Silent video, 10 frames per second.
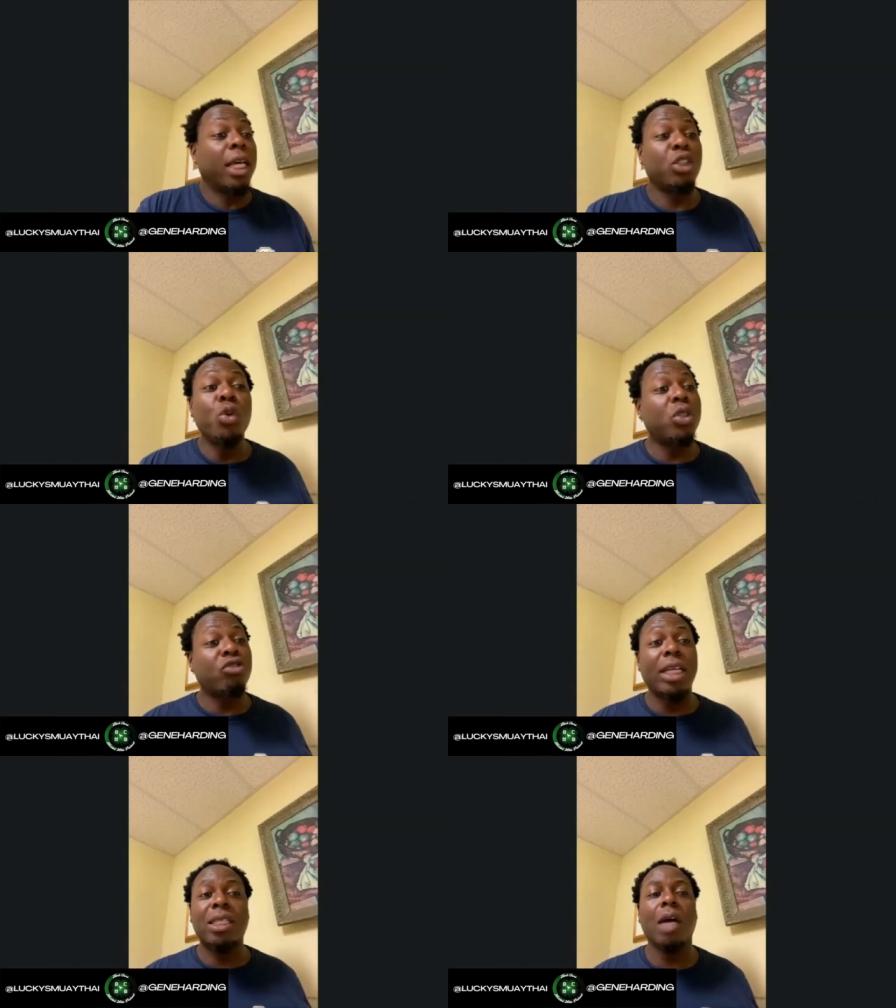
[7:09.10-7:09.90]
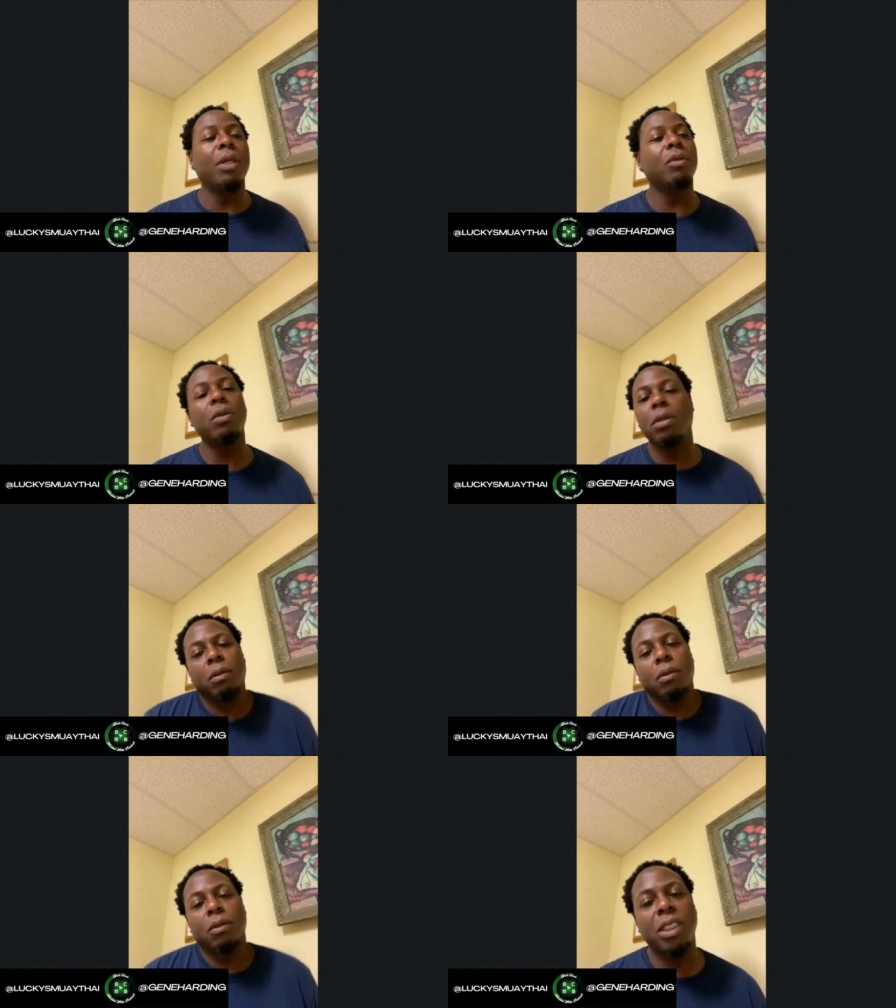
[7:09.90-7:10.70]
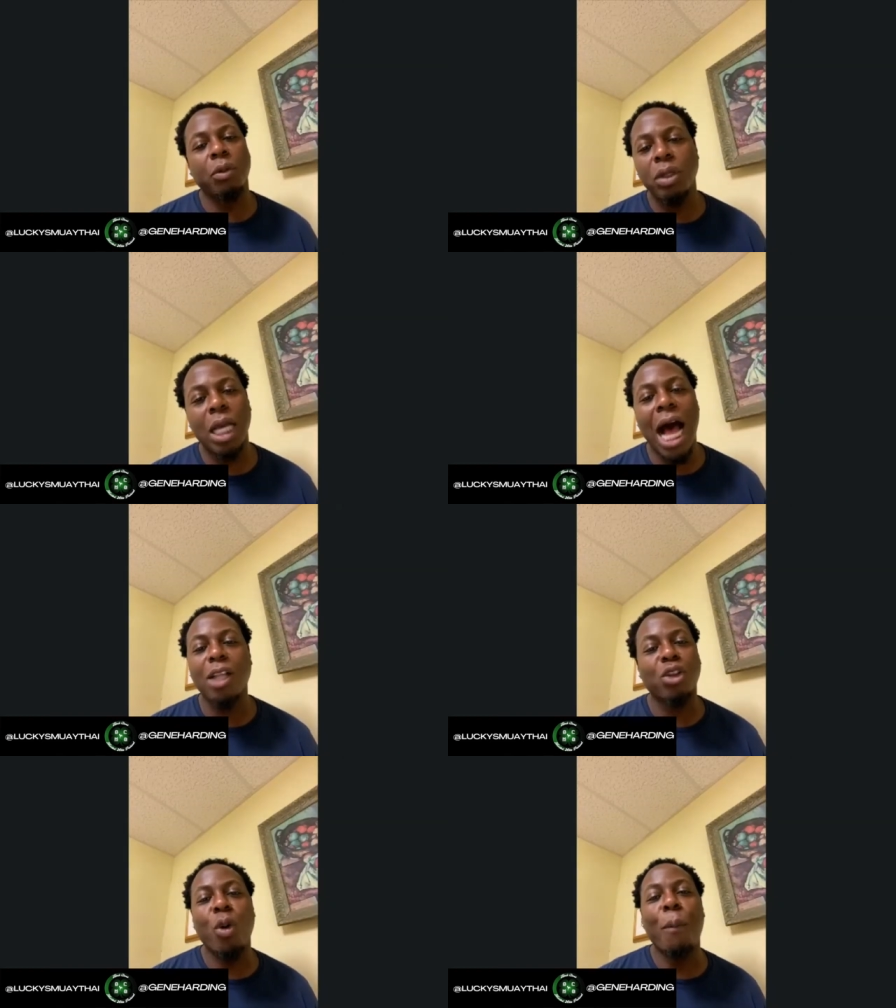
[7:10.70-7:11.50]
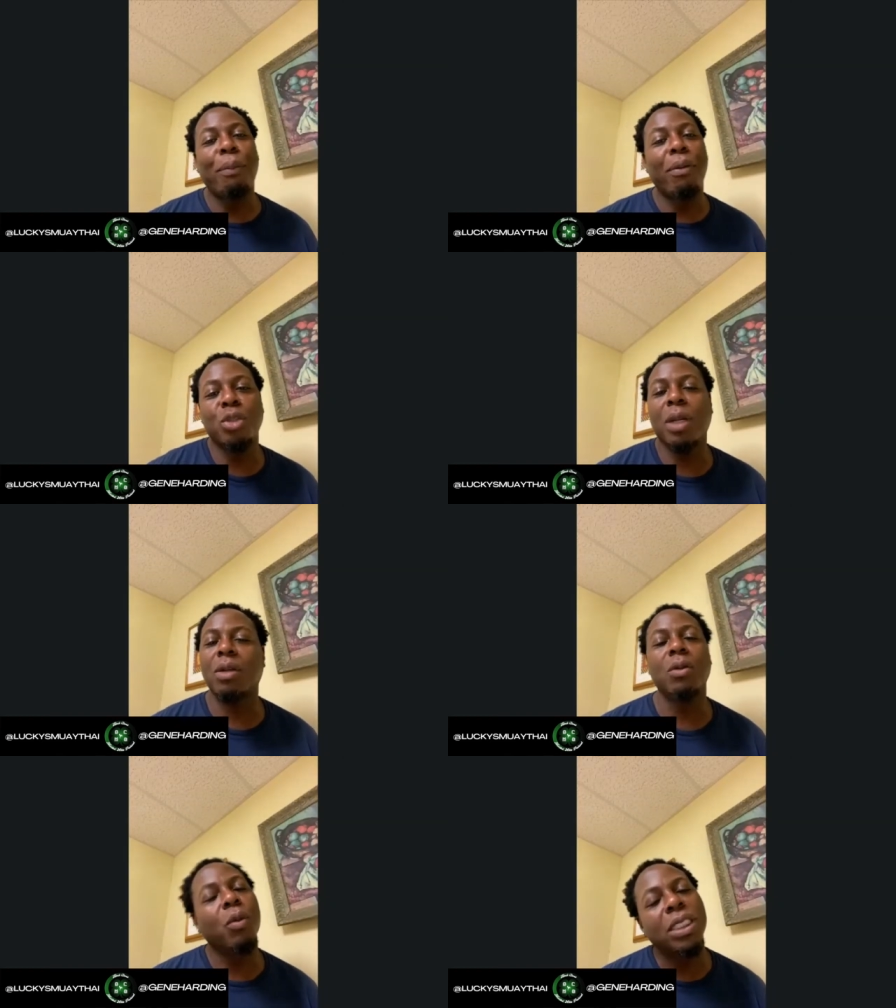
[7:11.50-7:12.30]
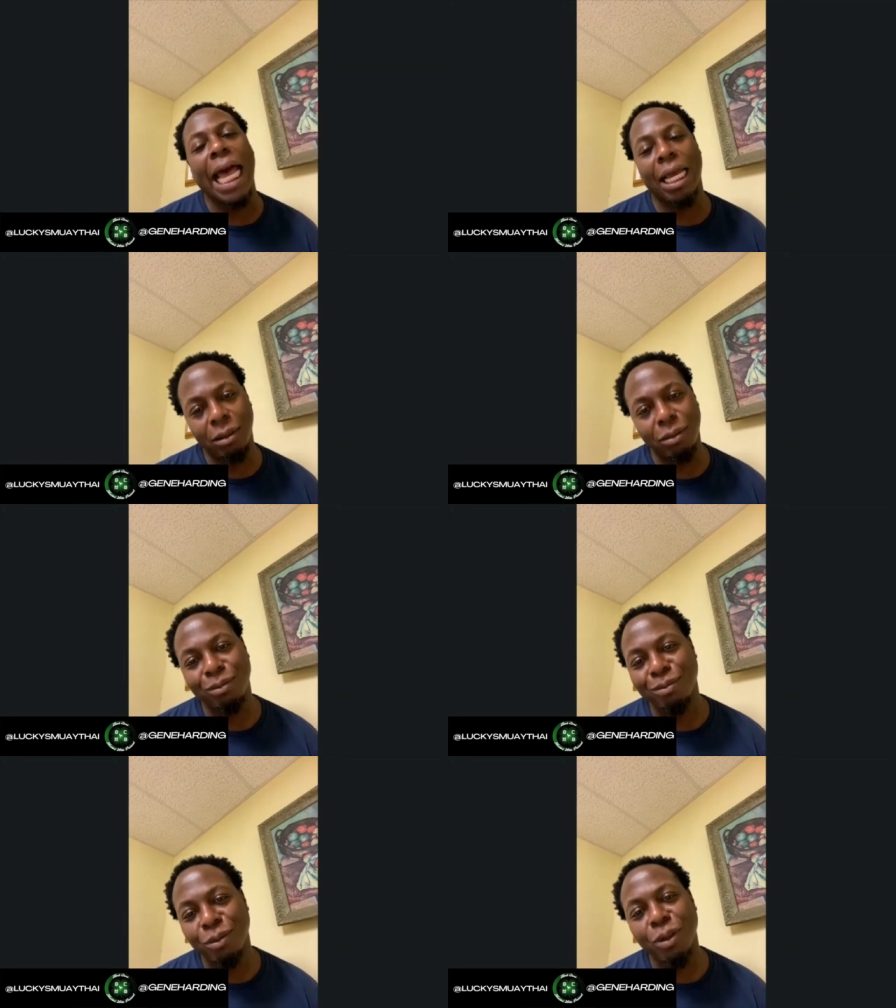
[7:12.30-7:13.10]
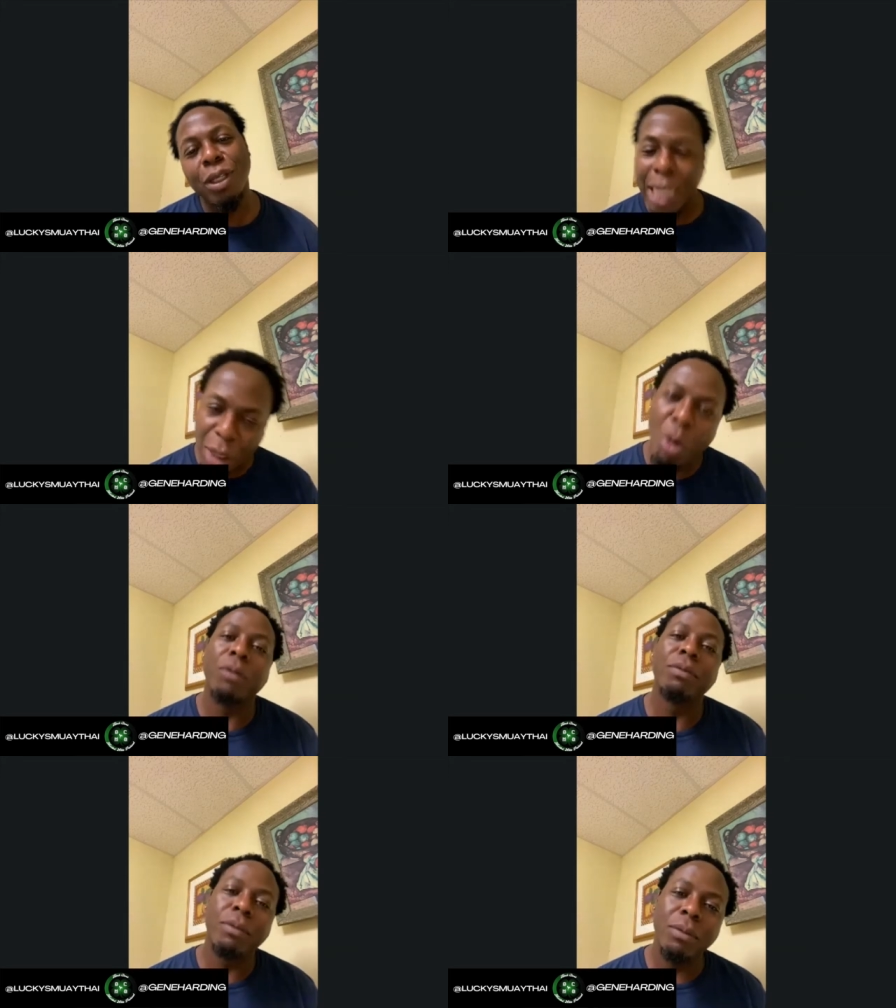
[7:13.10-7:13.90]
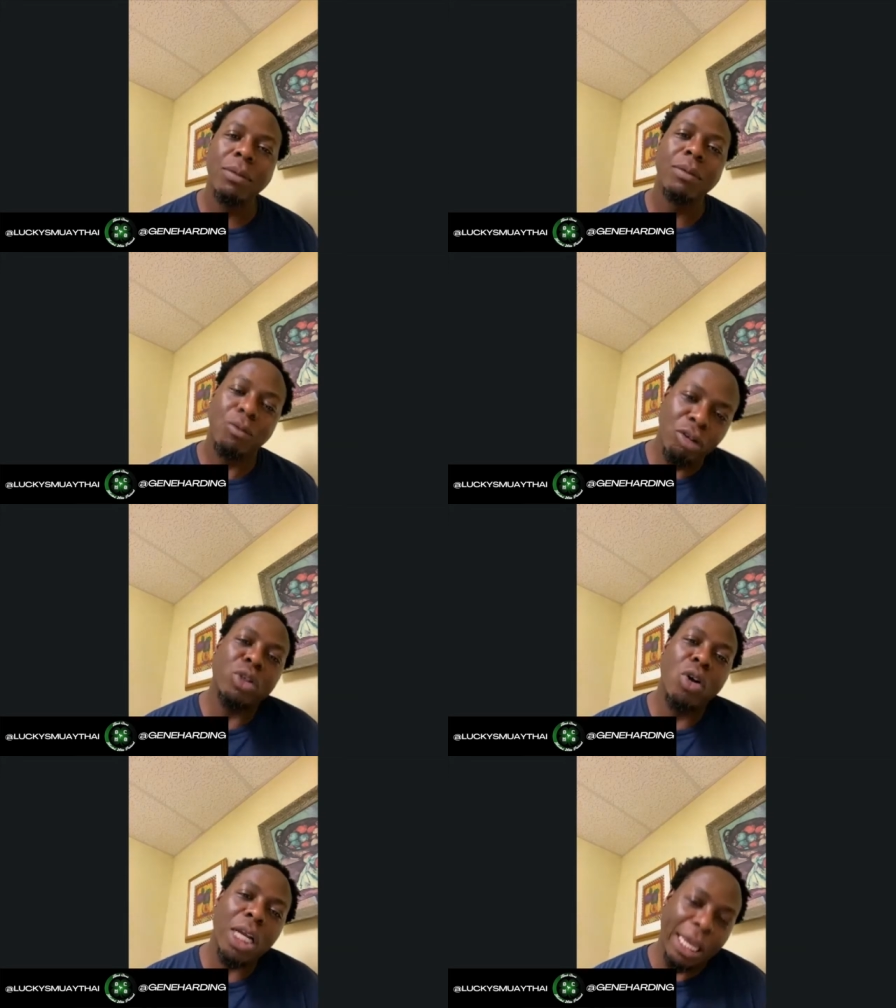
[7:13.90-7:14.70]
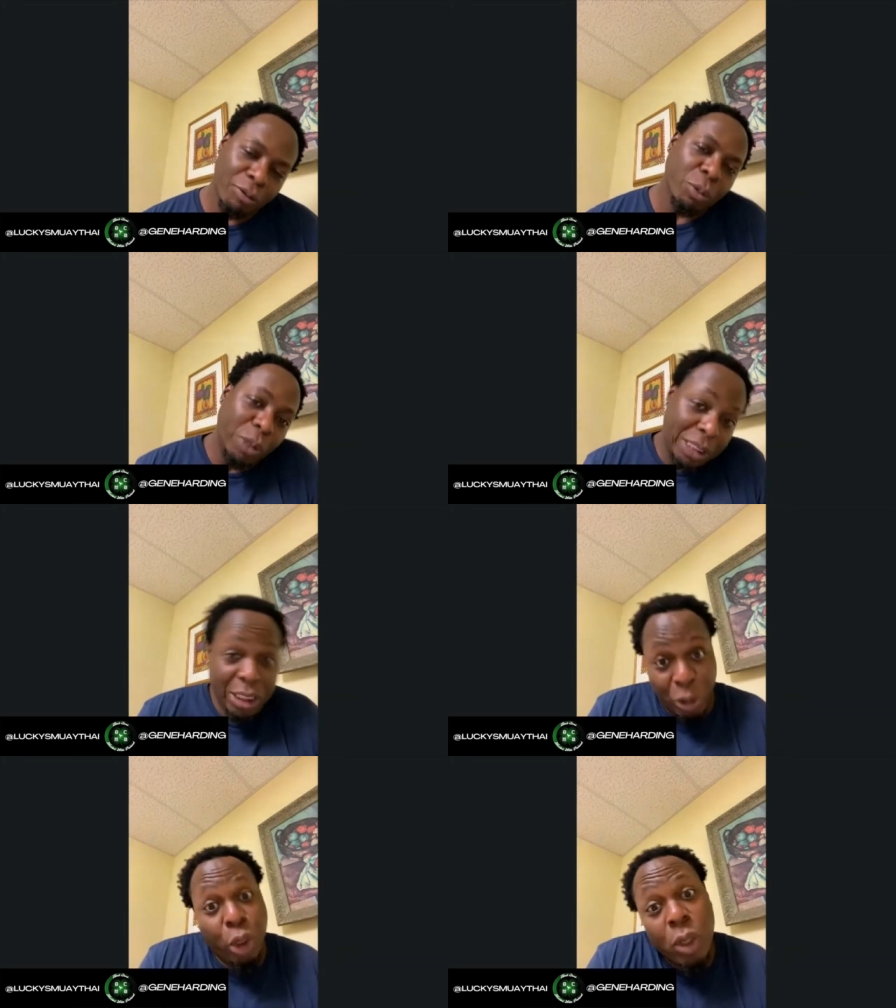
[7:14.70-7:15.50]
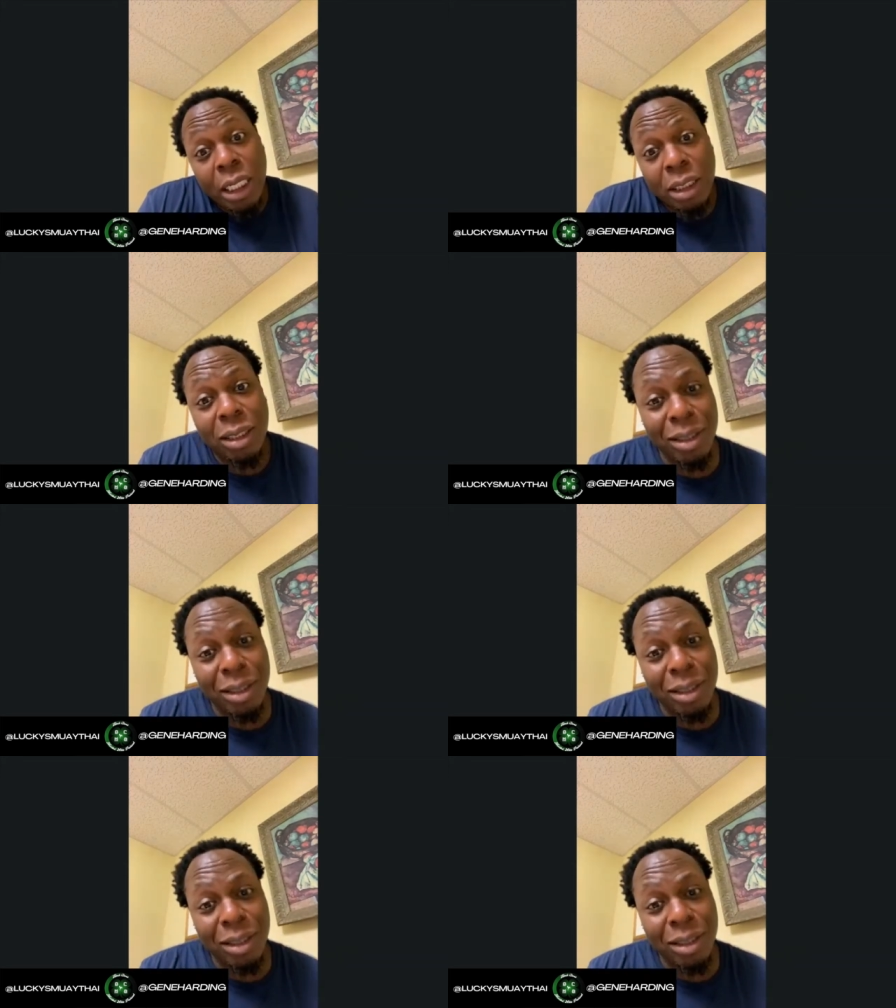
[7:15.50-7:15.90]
Because you straight tell me, Gene, I'll throw a punch. You'll be like, what's that? Like, come on. Real talk? Like, we doing this?